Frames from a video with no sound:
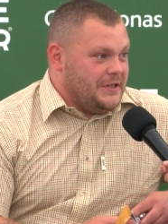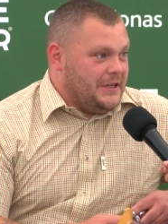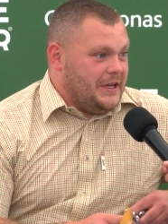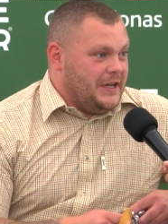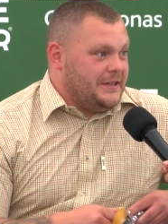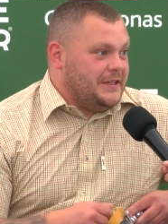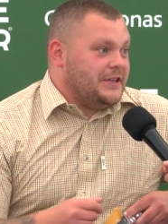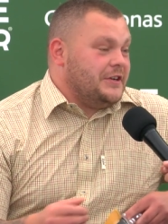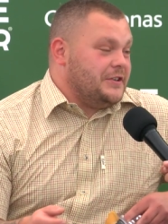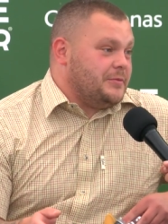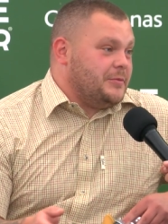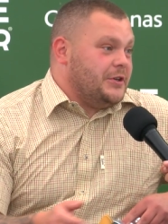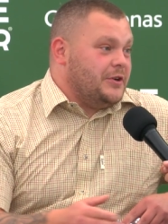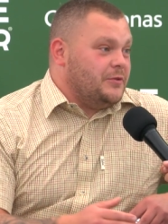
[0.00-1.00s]
Okay. And then I
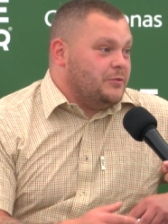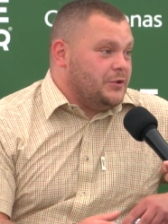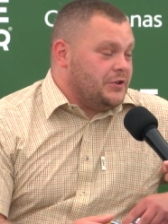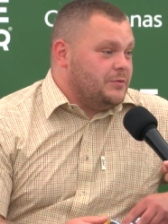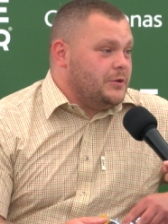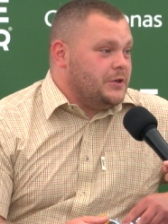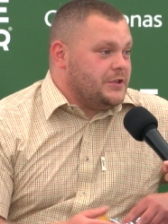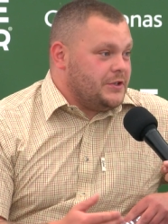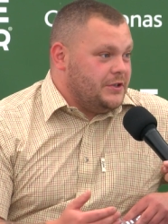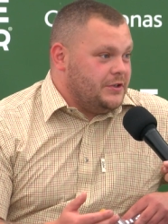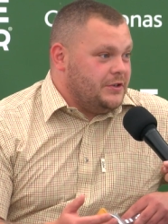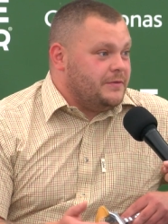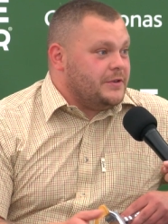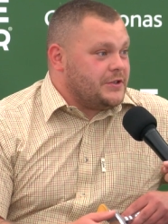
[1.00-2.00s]
do my own wooden ones
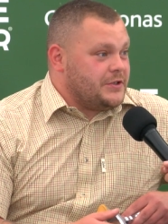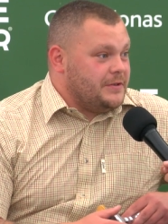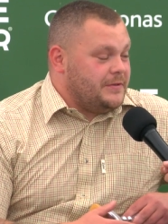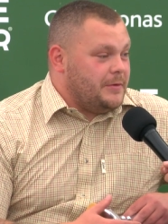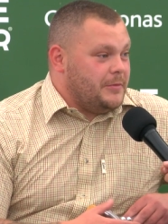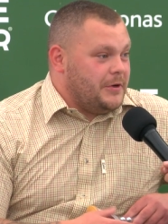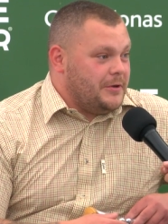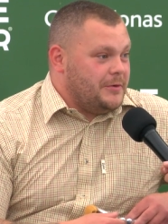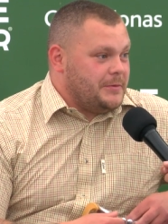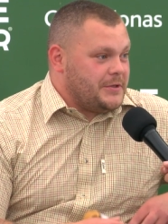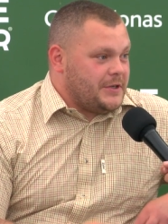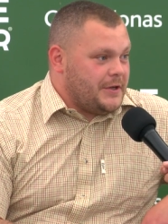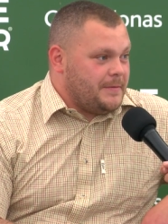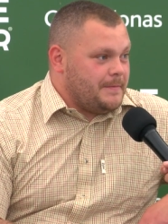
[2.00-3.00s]
and other stuff on my
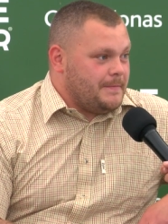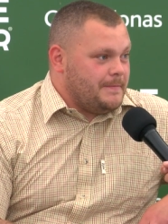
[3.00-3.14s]
website.